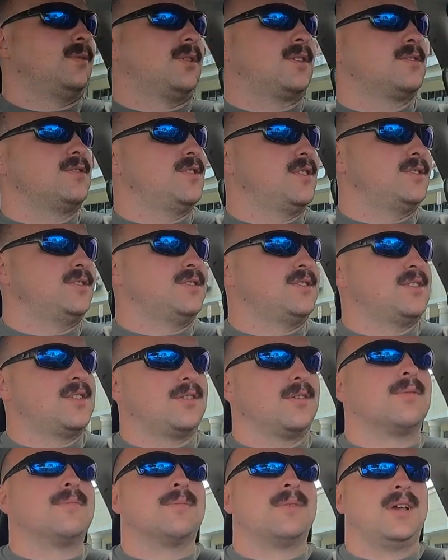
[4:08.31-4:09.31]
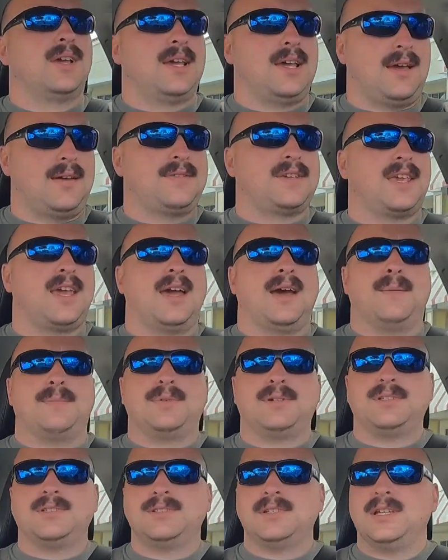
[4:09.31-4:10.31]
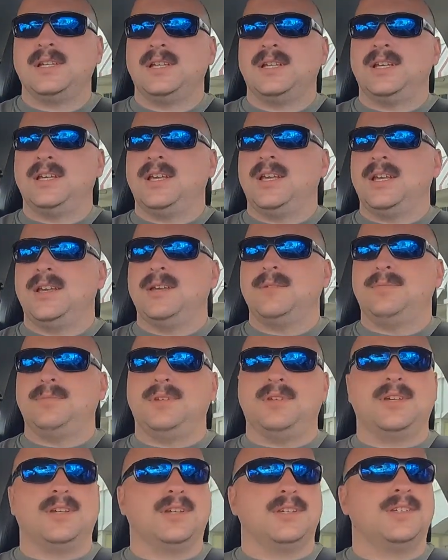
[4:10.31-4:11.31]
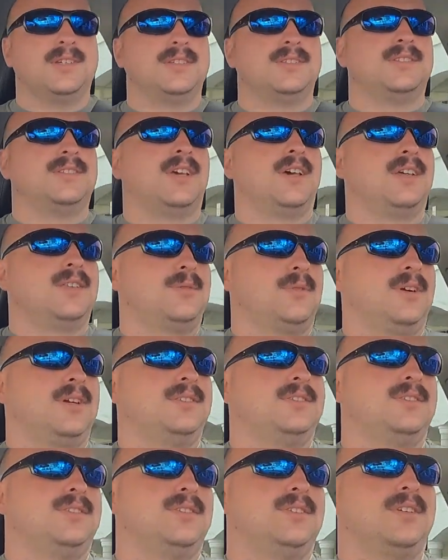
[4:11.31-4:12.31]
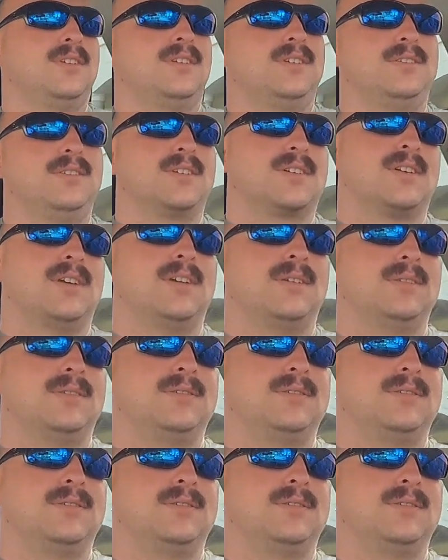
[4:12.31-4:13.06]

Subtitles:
water jugs in general, have a cap, because otherwise you're going to look like